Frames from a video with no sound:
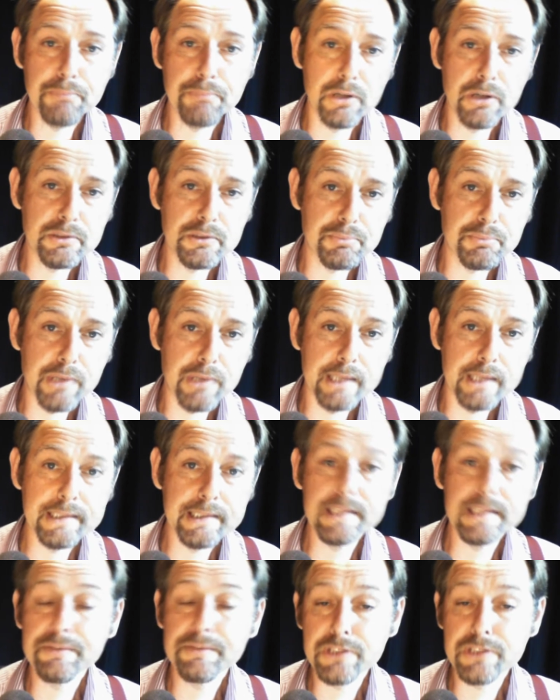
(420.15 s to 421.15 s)
bond
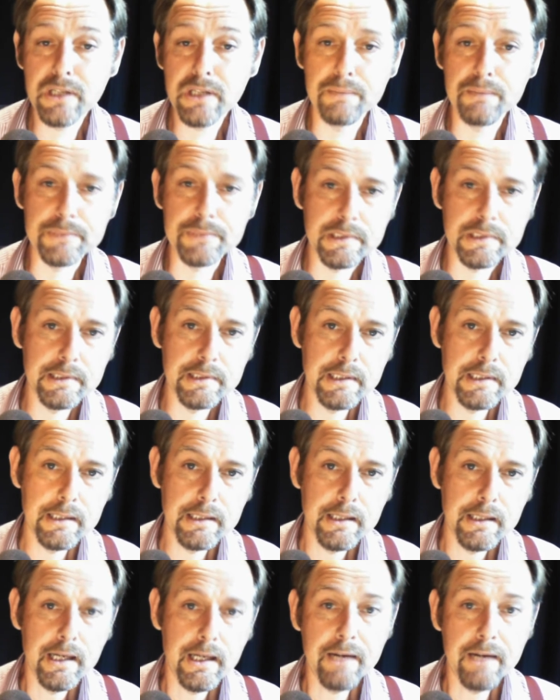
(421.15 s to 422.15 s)
prices have slumped.
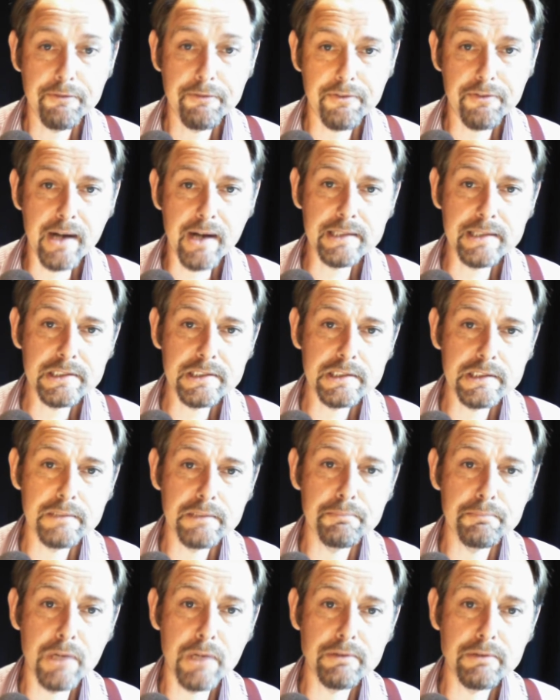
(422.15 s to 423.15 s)
In France,
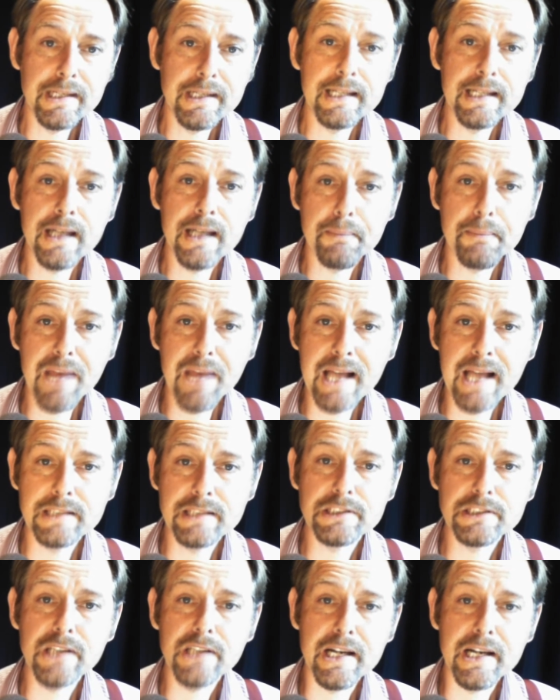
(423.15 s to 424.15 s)
Marine Le
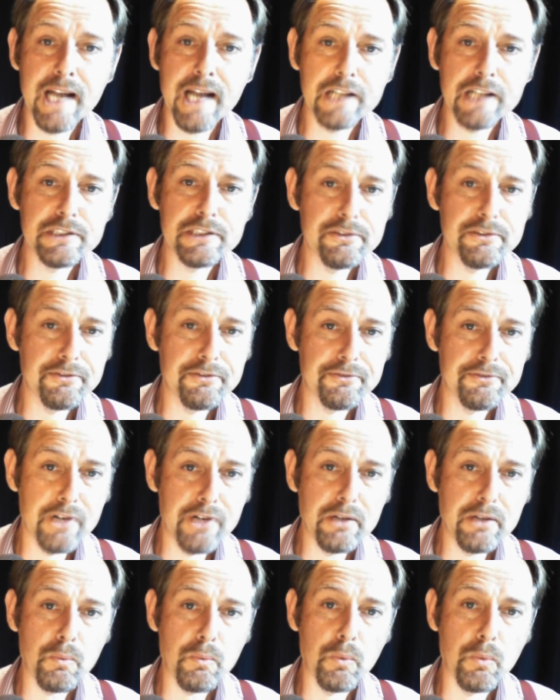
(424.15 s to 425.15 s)
Pen's National
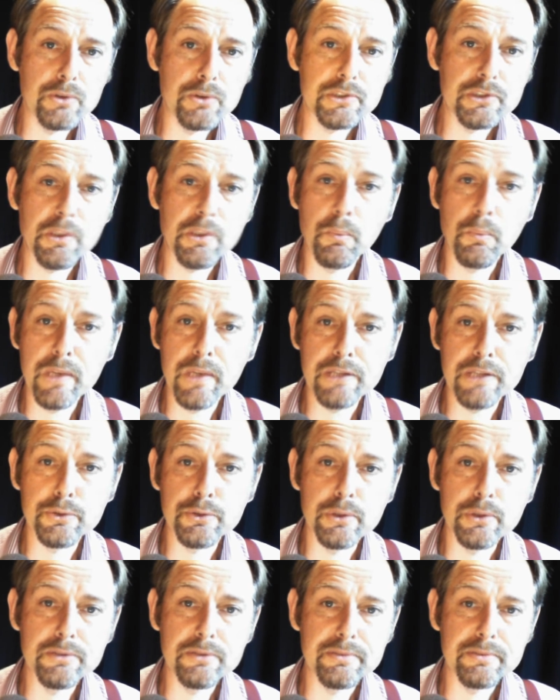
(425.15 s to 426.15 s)
Front wants
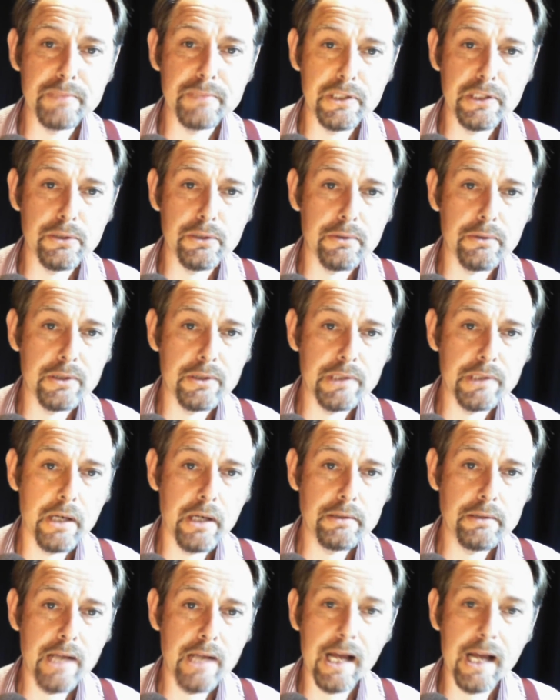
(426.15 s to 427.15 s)
withdrawal from the
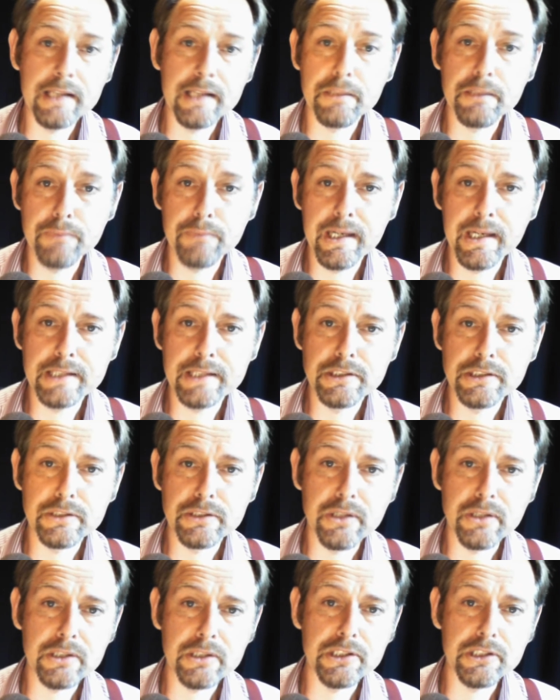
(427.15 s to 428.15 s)
Eurozone and the
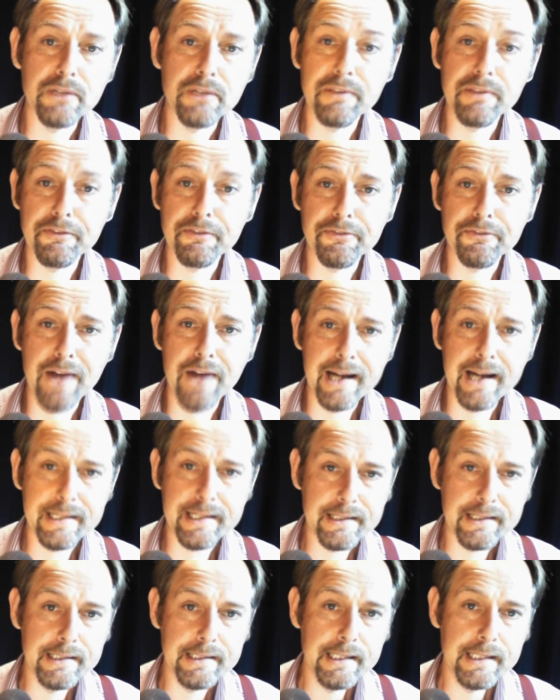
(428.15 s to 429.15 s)
reintroduction of the franc.
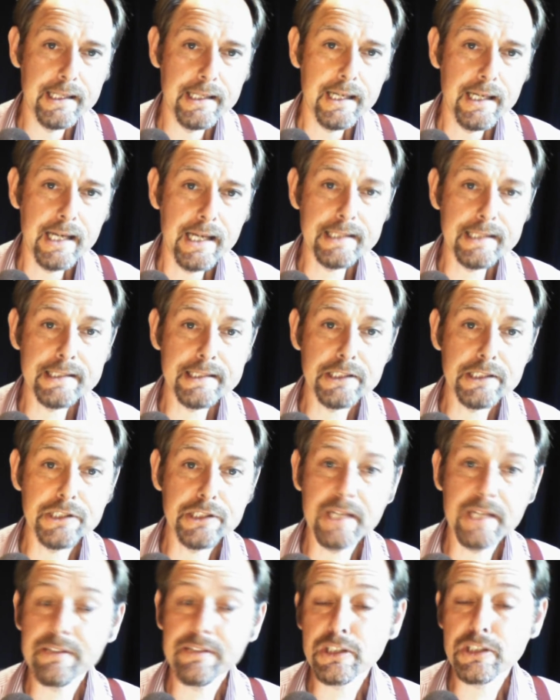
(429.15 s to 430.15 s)
It is
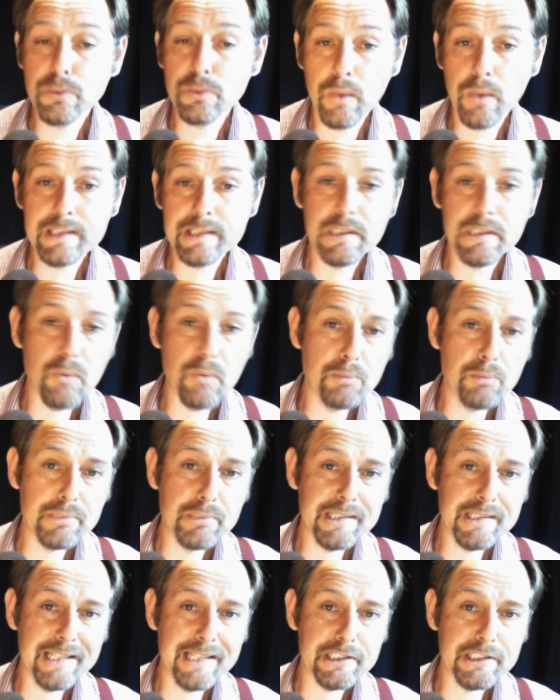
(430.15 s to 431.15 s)
achieving
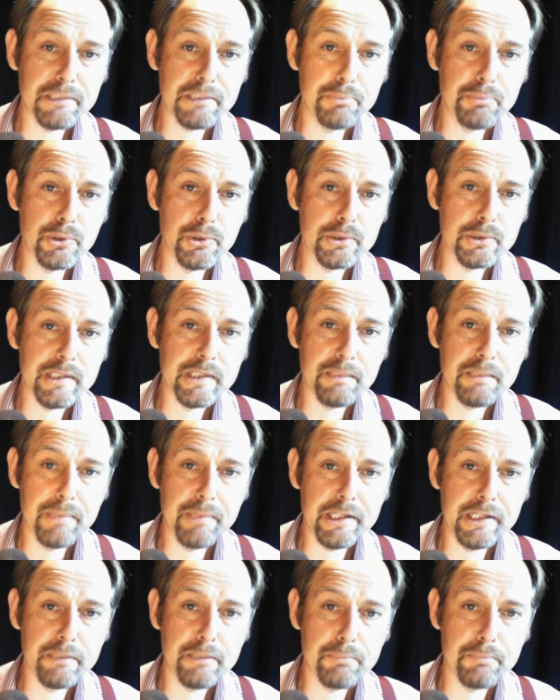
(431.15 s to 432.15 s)
21% support in
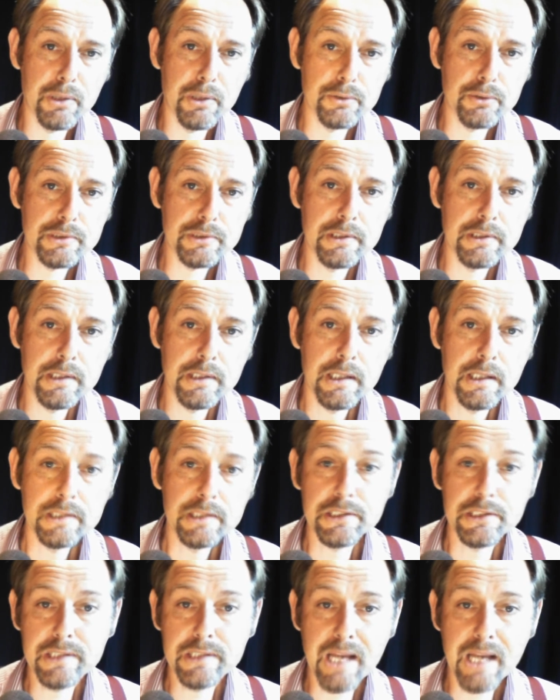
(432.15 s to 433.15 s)
opinion polls,
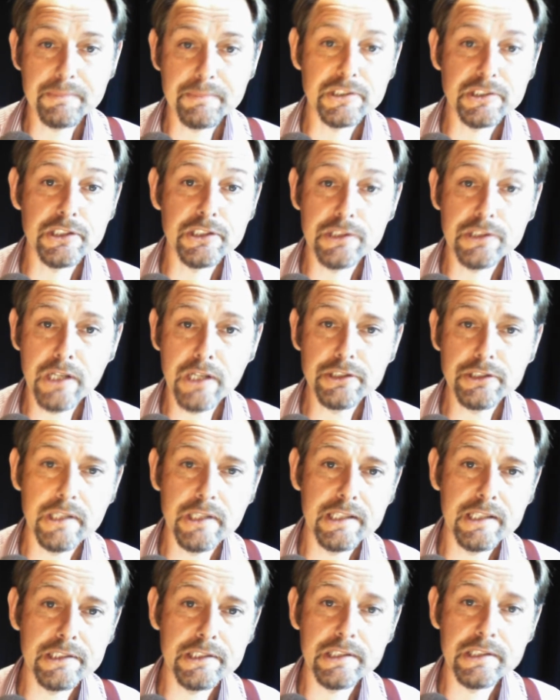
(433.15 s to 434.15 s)
the same as the
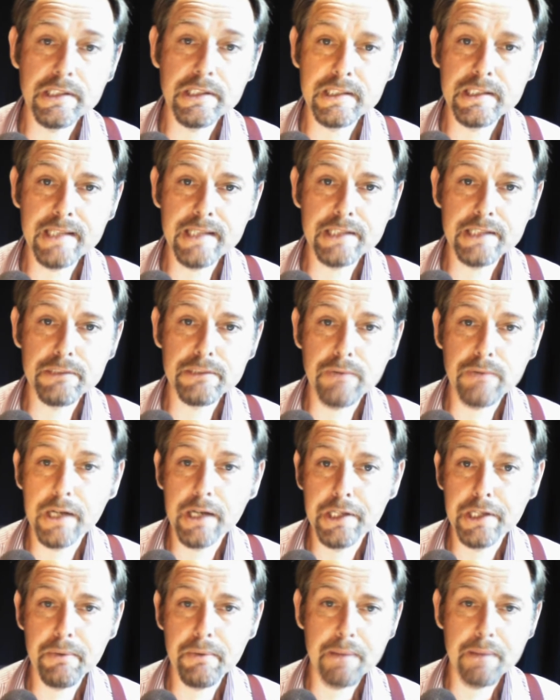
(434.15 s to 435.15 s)
Socialists and the
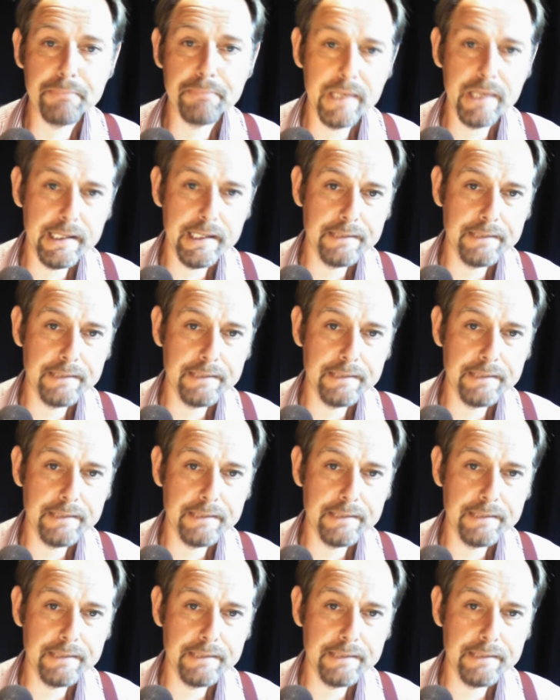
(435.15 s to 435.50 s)
centre-right UMP.